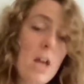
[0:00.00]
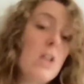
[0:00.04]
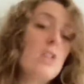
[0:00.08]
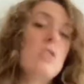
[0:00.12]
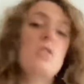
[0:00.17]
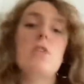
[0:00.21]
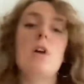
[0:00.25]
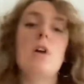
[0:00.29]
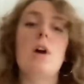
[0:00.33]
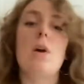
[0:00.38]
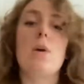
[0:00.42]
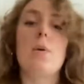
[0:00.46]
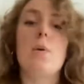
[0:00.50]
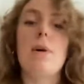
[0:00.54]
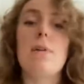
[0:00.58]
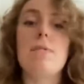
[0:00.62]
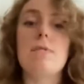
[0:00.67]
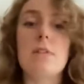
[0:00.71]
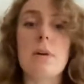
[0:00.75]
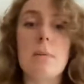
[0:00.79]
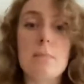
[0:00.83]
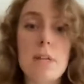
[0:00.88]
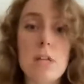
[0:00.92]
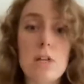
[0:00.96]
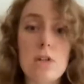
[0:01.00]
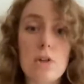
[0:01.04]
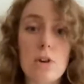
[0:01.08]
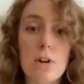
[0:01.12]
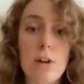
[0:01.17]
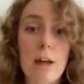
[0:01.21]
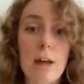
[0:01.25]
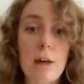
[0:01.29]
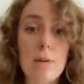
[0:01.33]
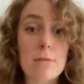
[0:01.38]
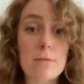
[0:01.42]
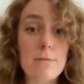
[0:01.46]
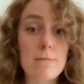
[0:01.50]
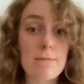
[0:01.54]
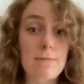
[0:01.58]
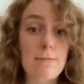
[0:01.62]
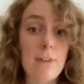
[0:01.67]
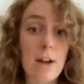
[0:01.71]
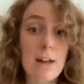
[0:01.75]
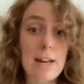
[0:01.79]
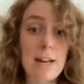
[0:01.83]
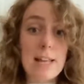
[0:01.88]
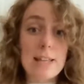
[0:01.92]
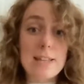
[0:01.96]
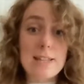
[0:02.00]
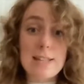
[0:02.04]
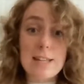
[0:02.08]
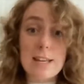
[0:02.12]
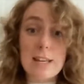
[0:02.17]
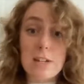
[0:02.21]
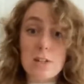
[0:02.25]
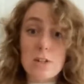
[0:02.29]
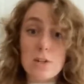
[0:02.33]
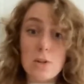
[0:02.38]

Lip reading: So if somebody took out some financing